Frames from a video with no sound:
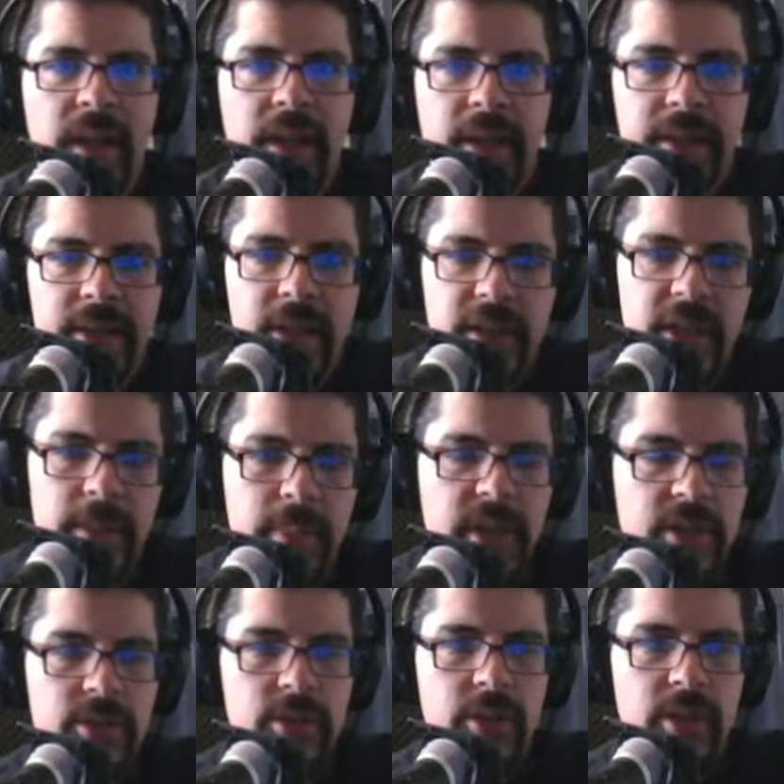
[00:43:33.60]
And then that
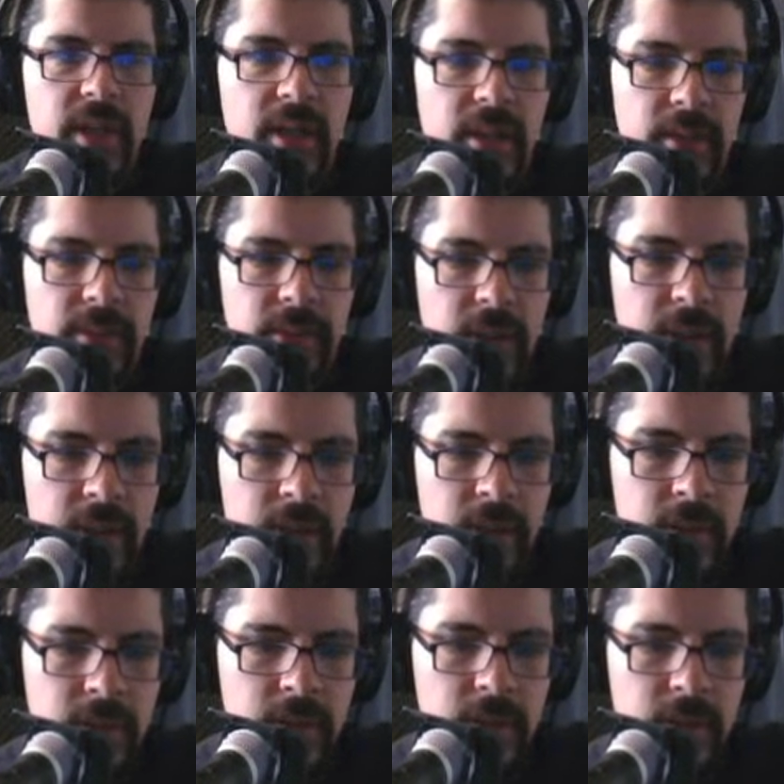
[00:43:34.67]
picture of
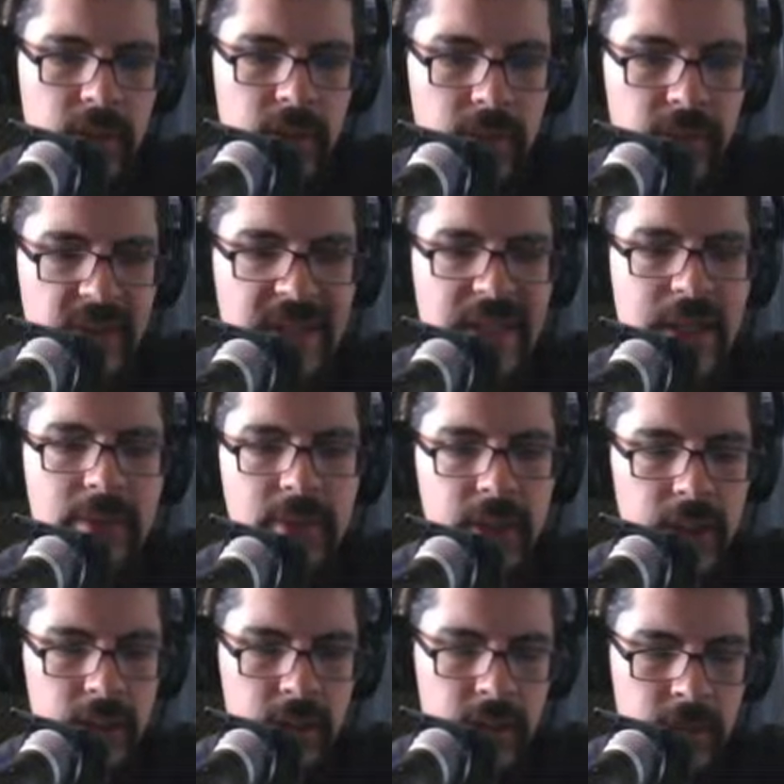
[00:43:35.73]

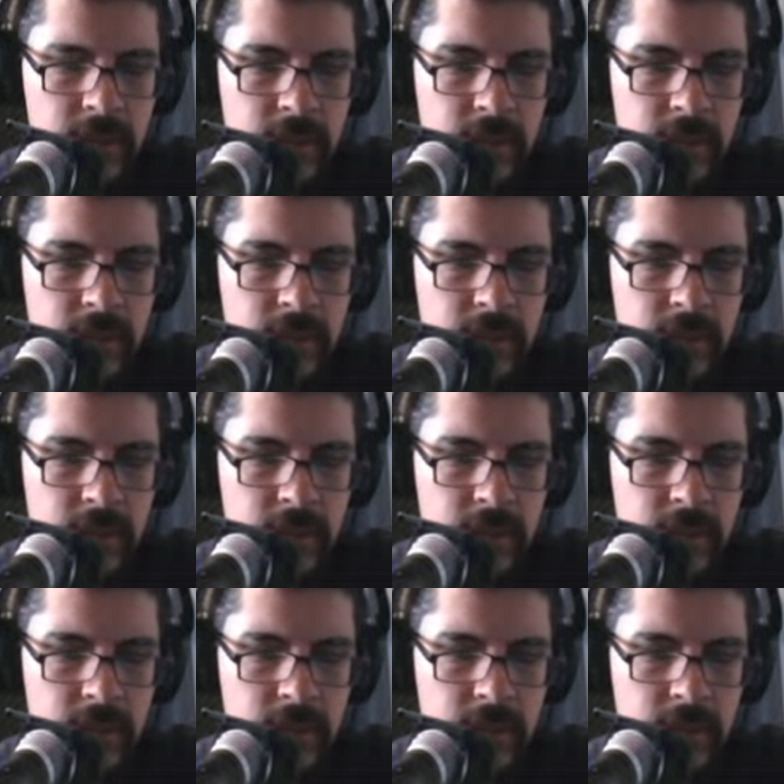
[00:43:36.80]
giving,